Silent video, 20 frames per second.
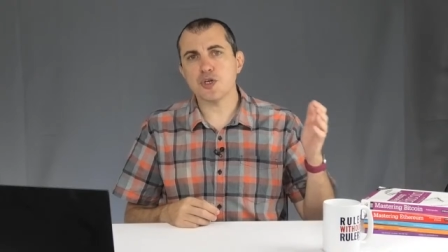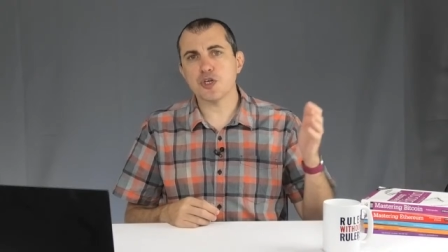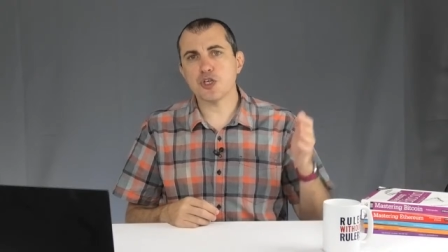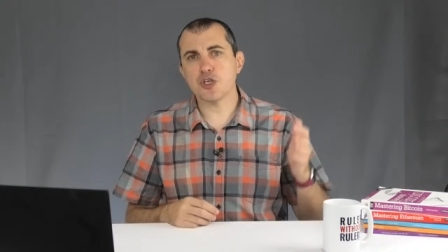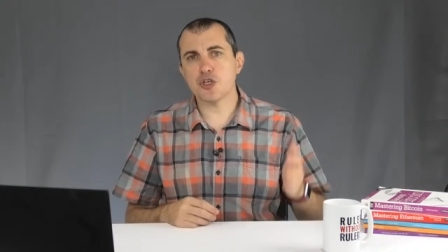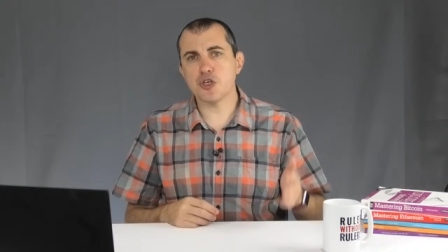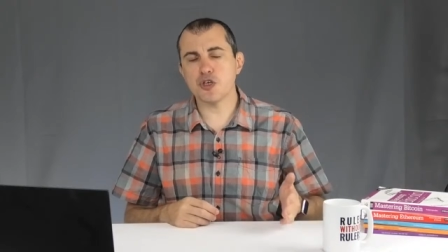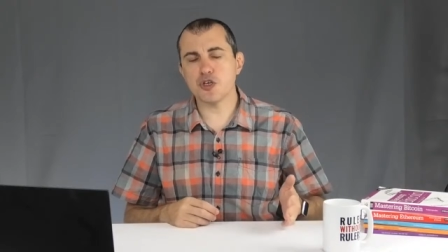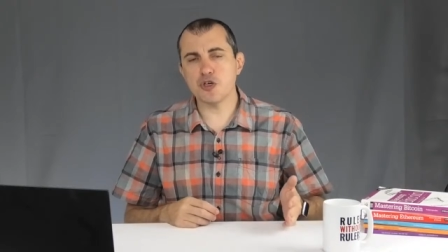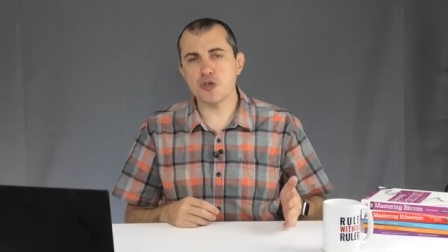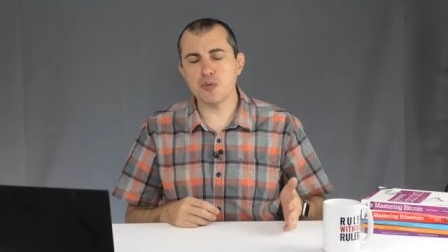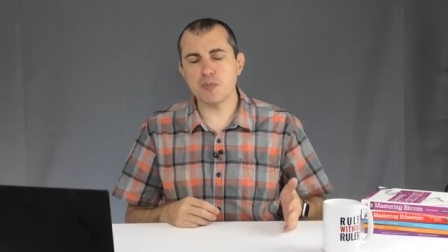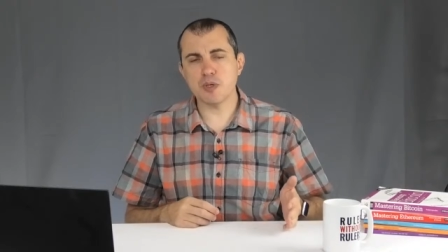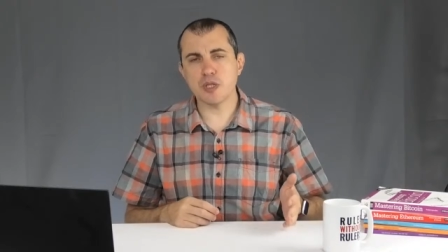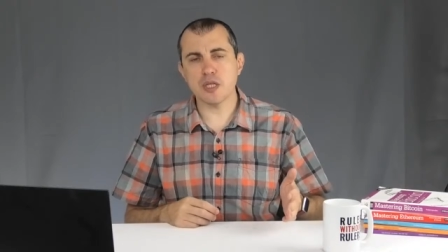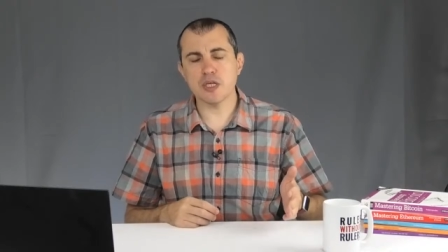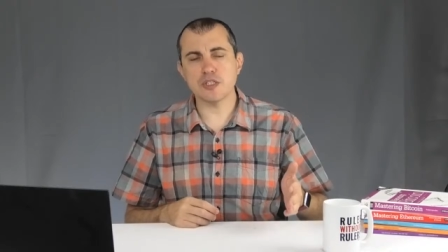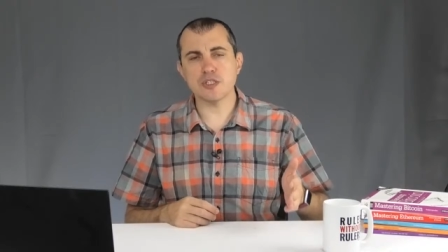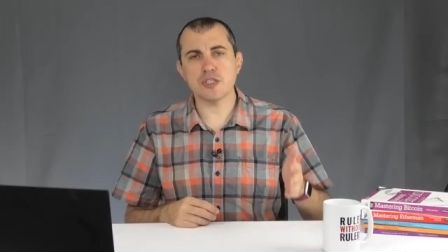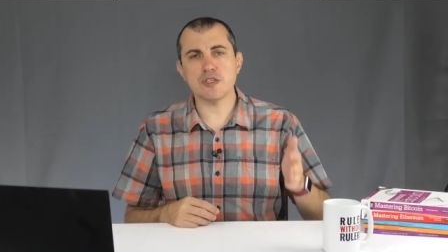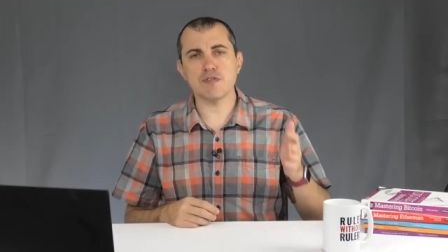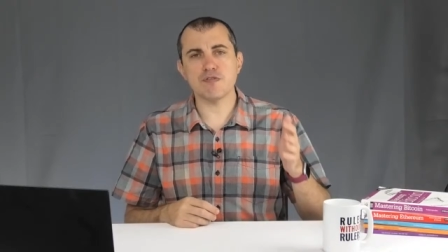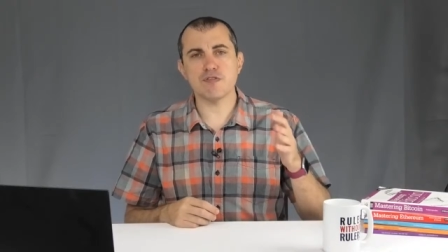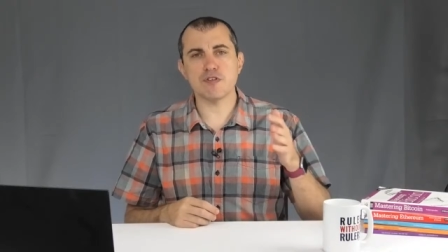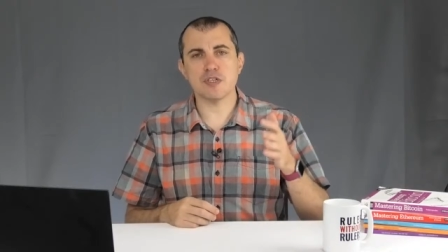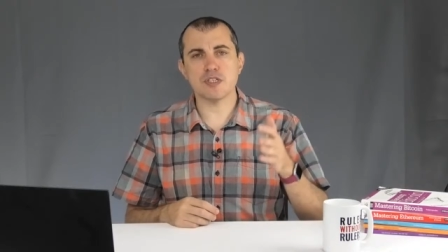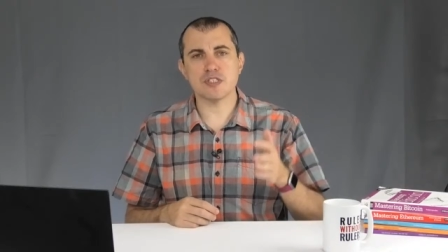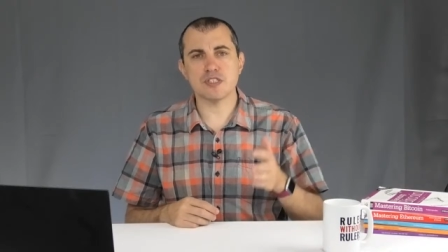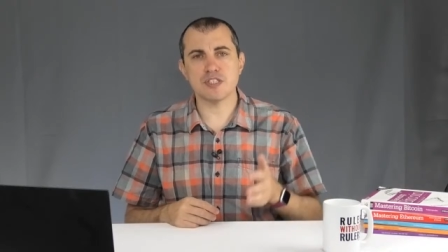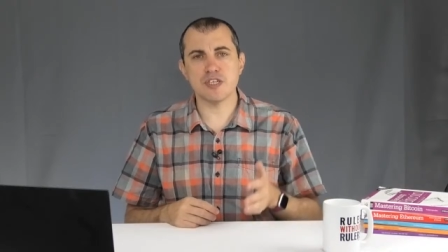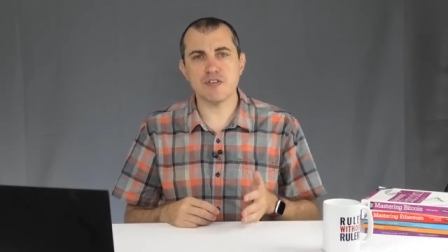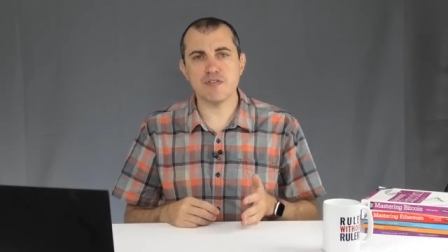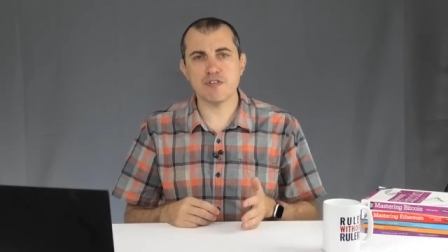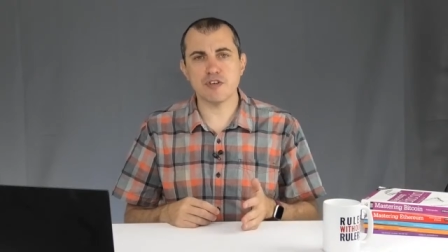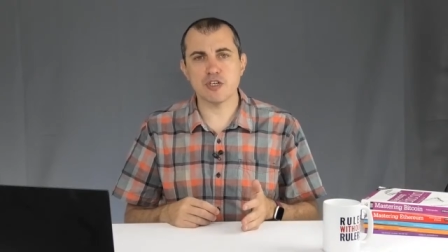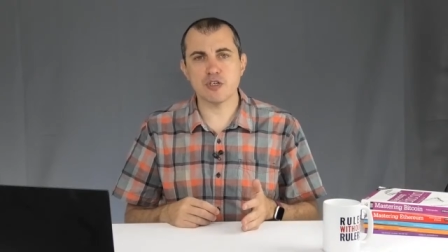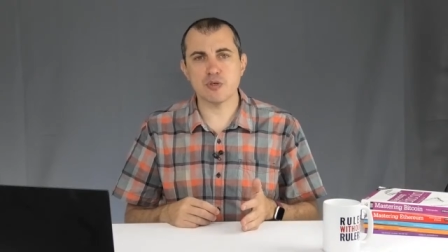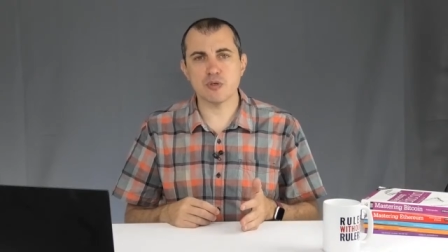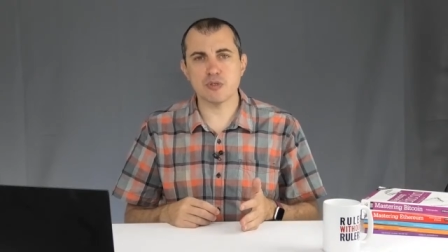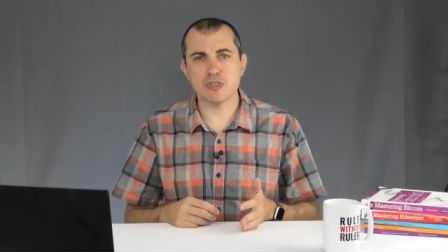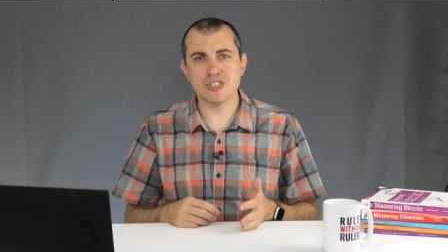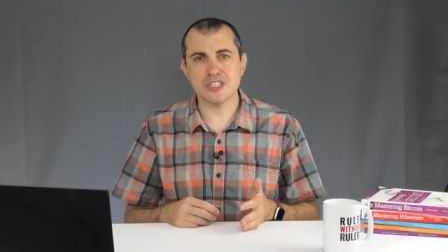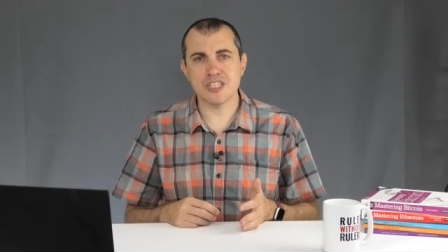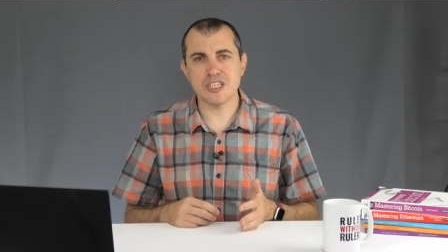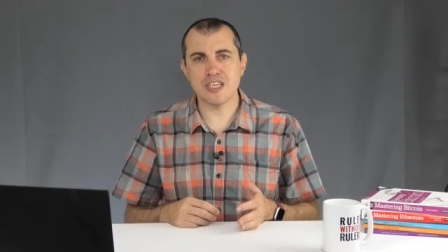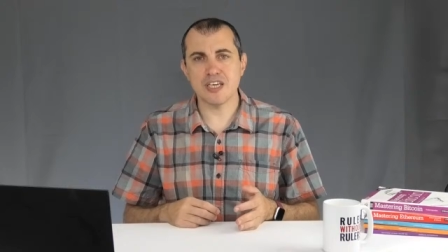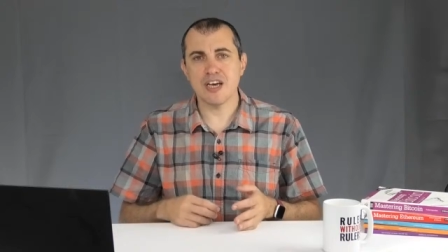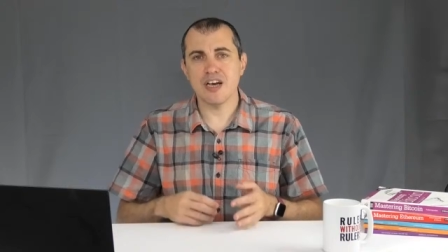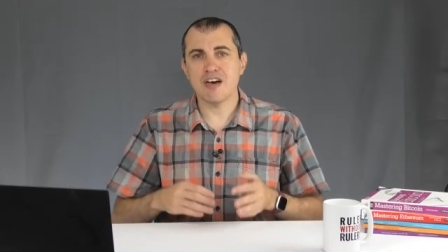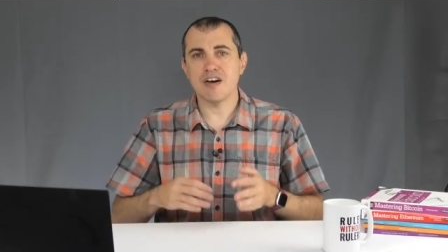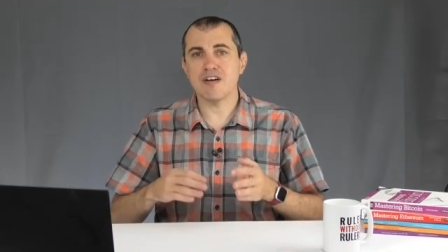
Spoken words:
cumulative difficulty